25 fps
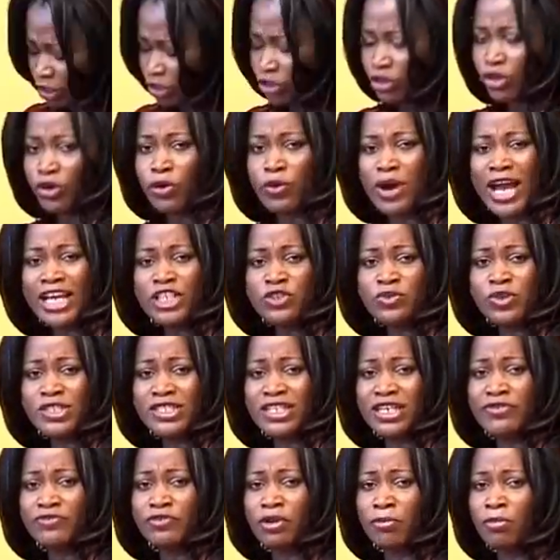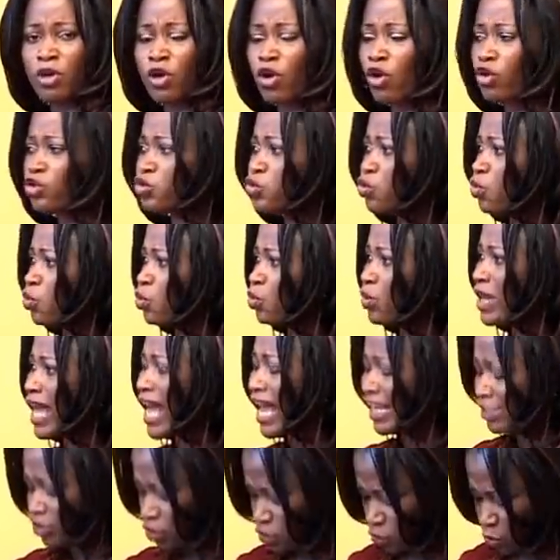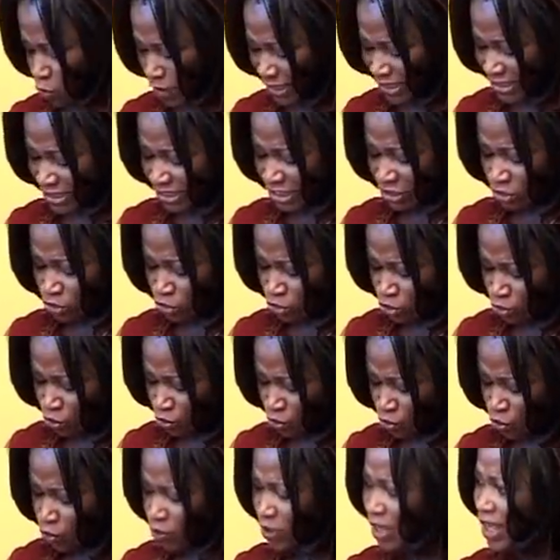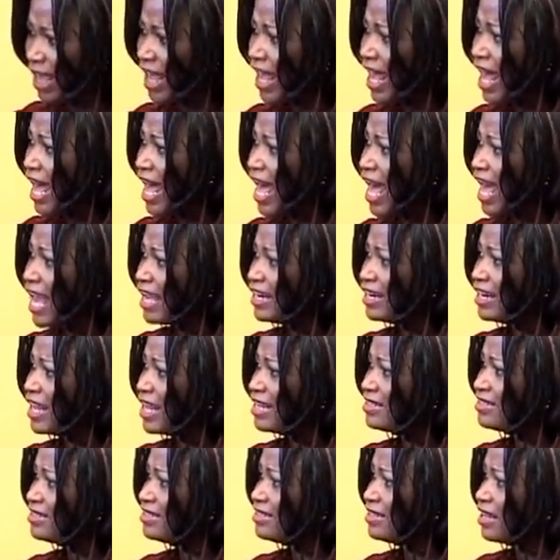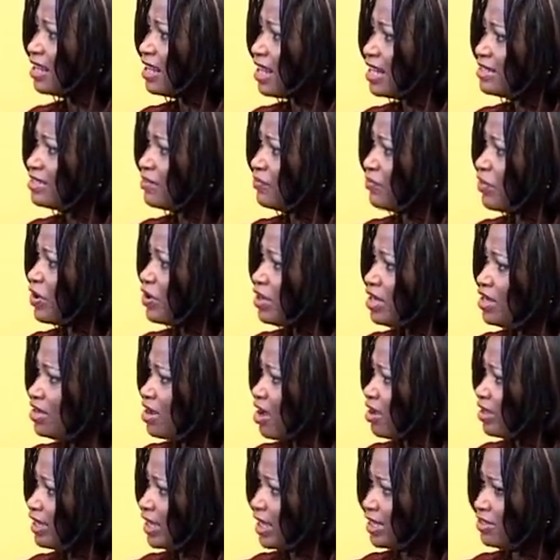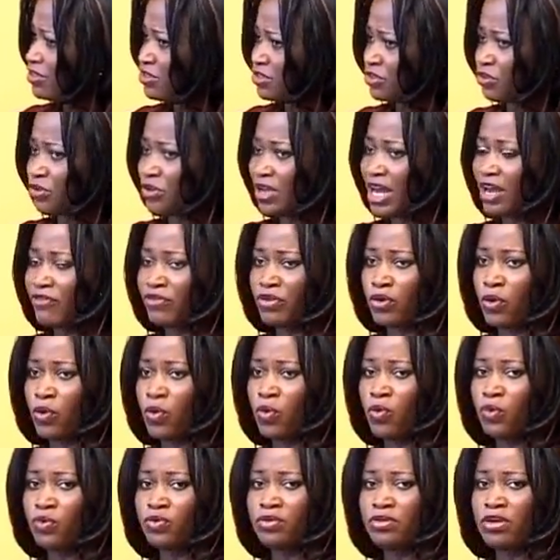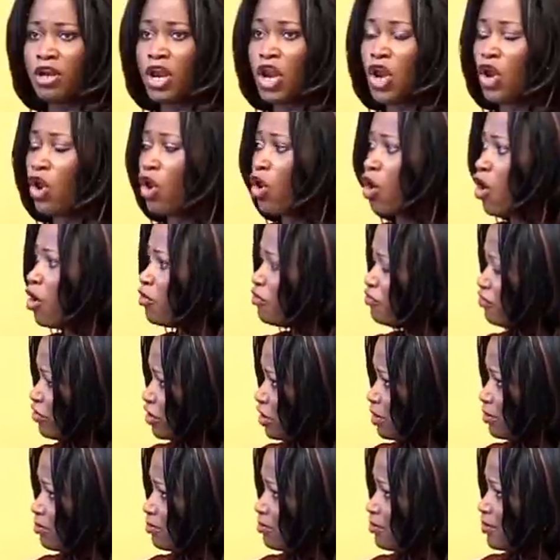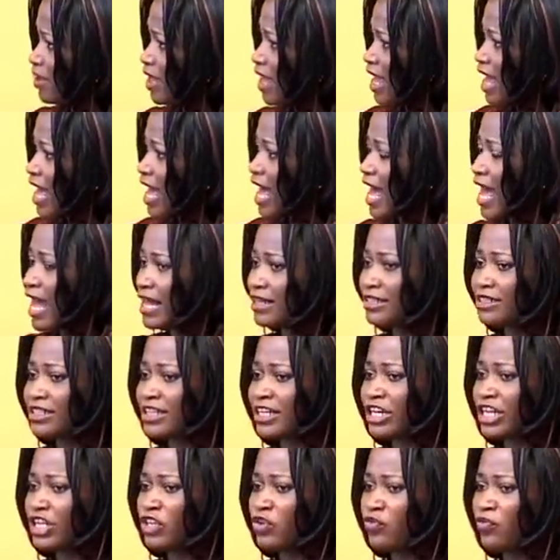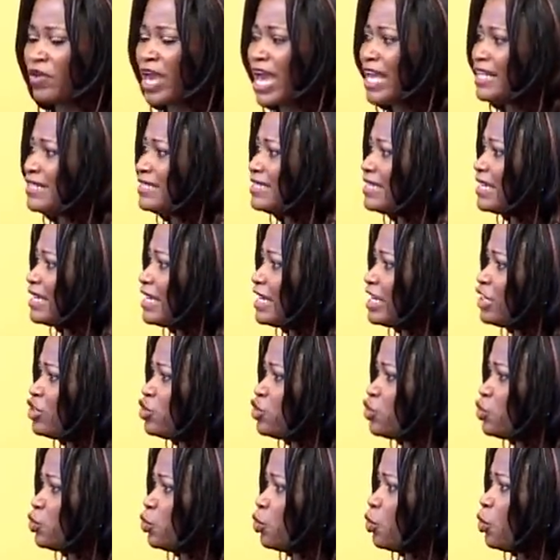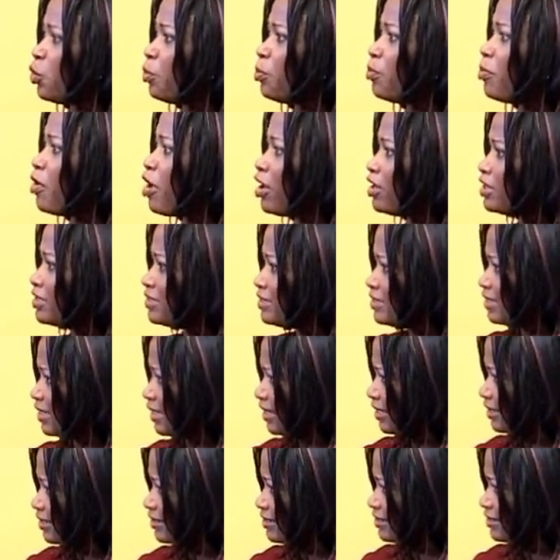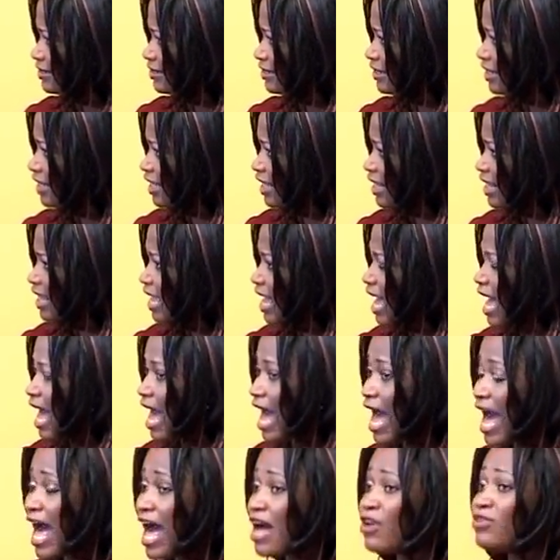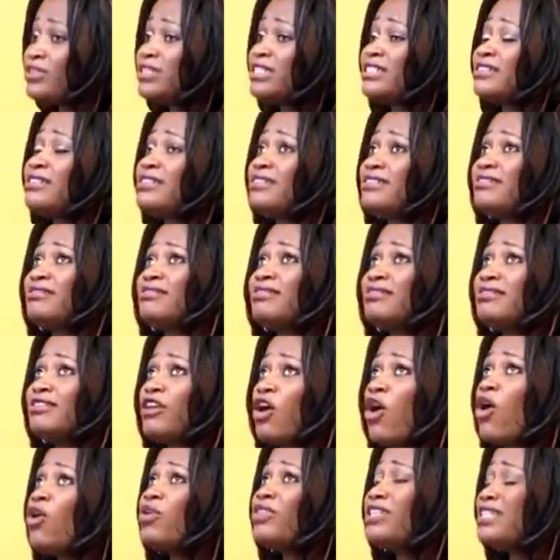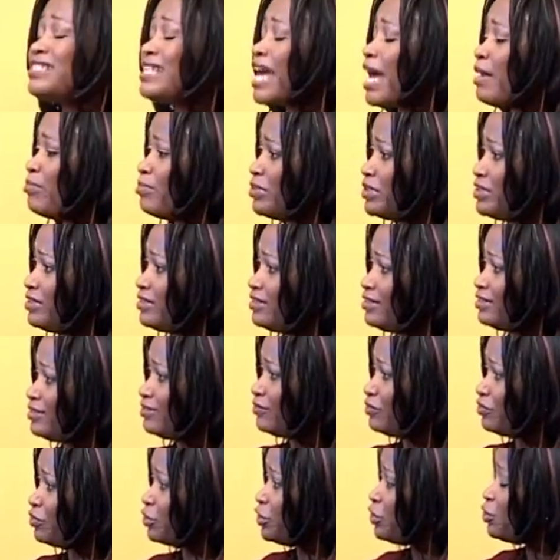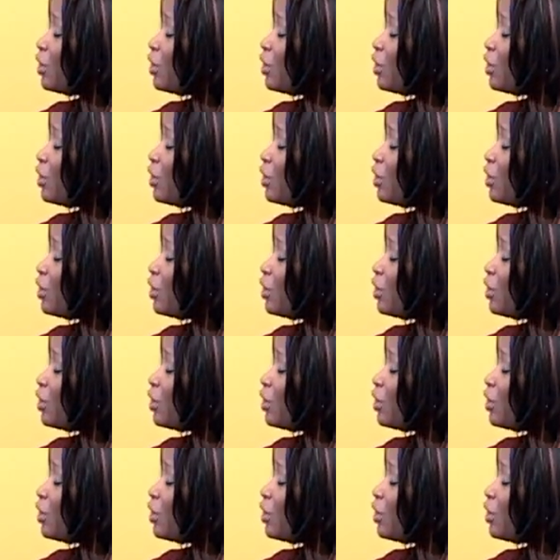You graduated from law school at 22. And at, uh, at a very young age still, you have your own law firm and uh, you've entered into politics. politics yes. How did all this happen? For